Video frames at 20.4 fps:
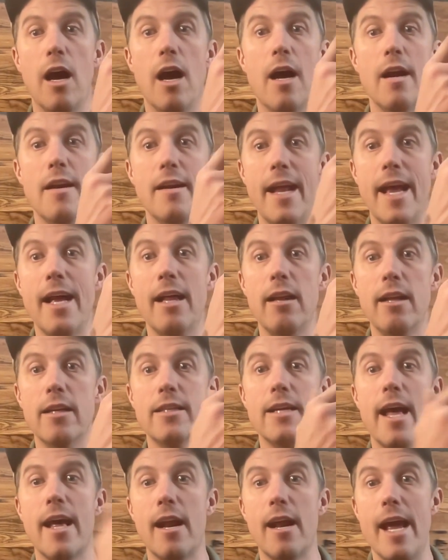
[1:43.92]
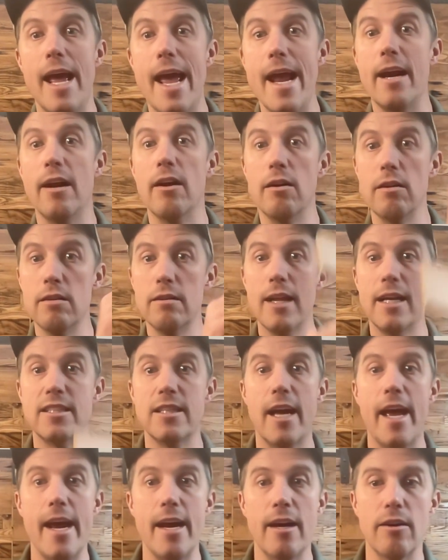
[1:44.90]
nail it at an angle, lots
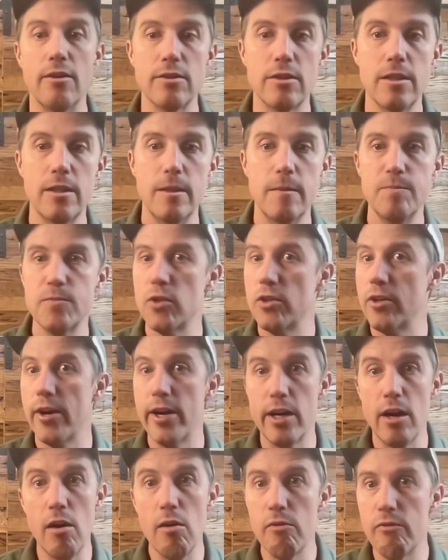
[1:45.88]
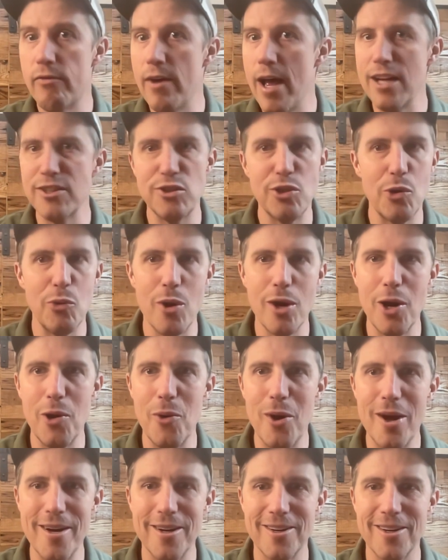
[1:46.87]
of angles. So there you go, Fastener
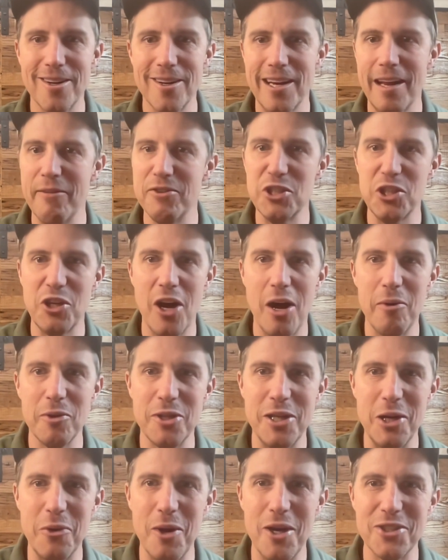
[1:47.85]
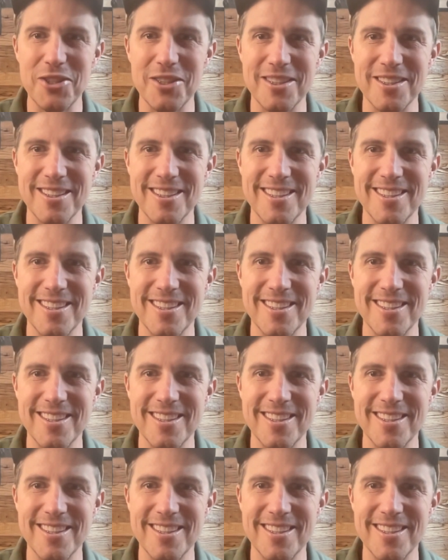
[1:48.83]
101. Give us a call with any questions.